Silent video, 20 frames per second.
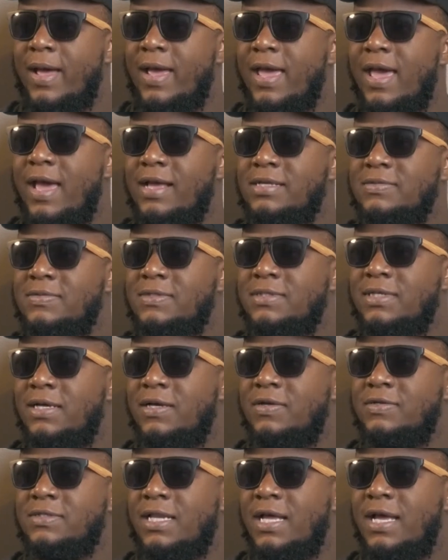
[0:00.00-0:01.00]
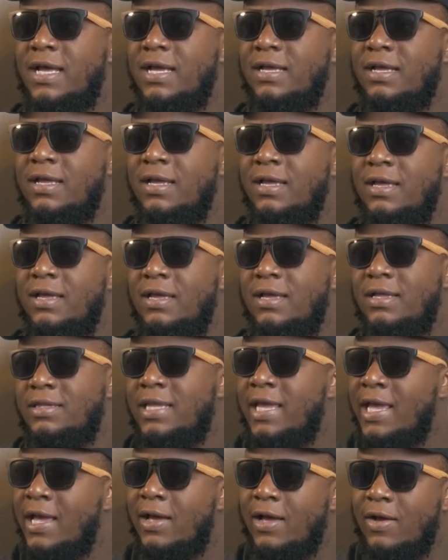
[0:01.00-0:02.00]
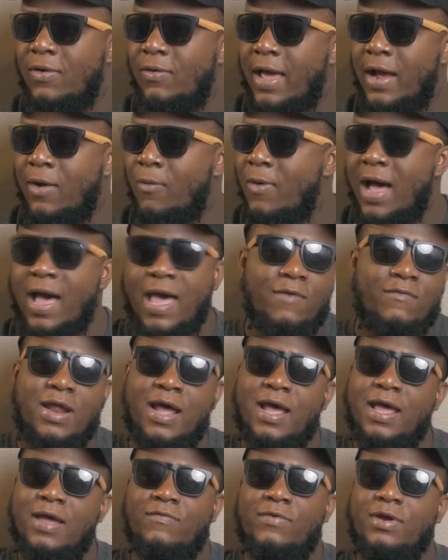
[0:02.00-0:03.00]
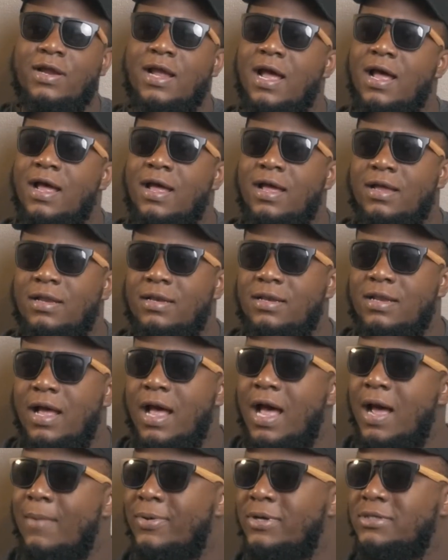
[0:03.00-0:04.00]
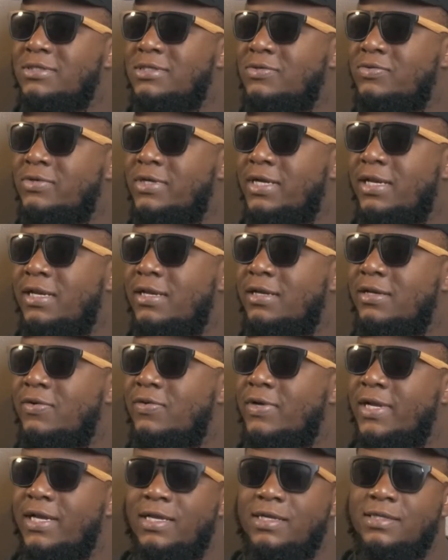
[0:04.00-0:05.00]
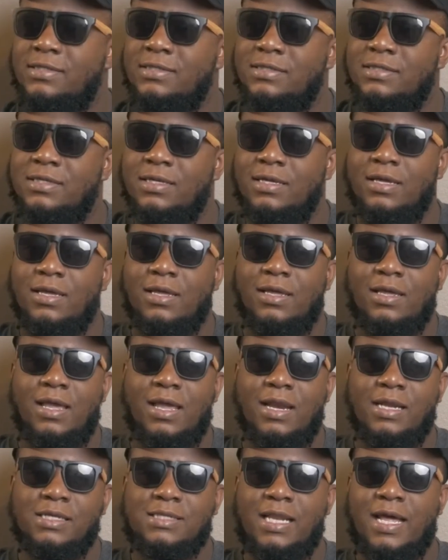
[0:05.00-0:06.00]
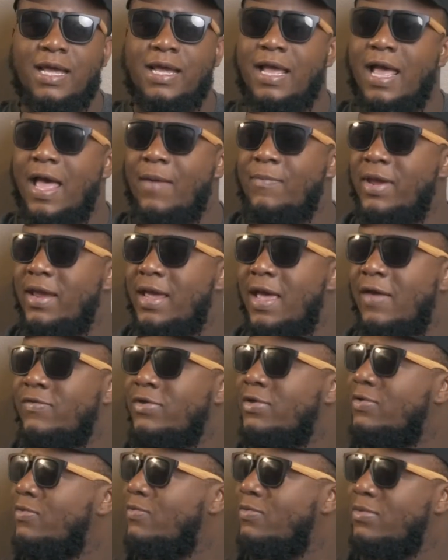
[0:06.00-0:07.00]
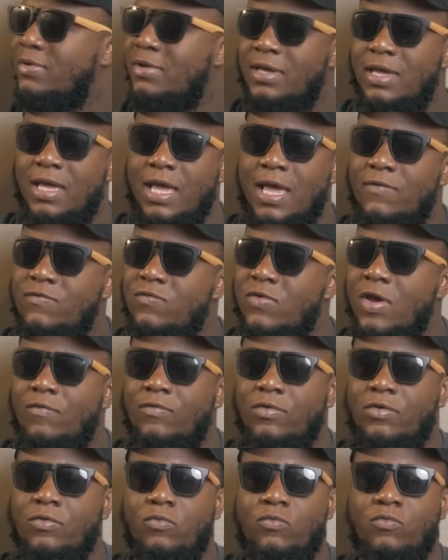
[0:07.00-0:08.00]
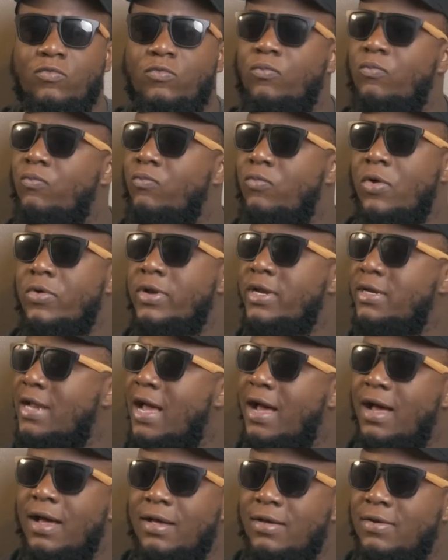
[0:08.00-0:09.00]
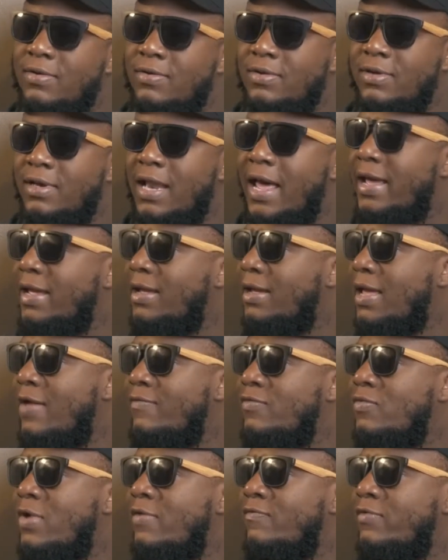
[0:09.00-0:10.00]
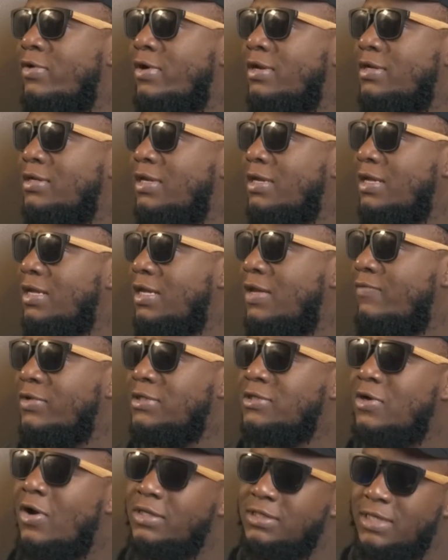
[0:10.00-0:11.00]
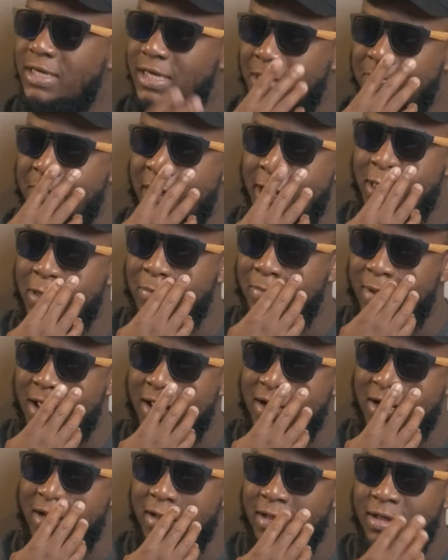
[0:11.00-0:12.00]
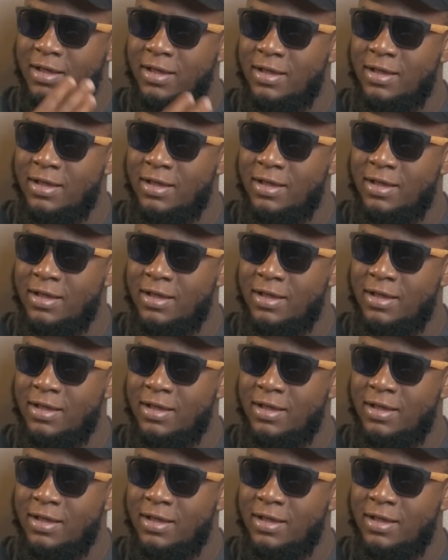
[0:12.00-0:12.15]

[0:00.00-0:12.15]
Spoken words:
ask themselves, like, damn, like, why haven't I ever got the opportunity to do this? And it's like, I mean, have you ever wrote it down? Like, have you ever even talked to anybody about it?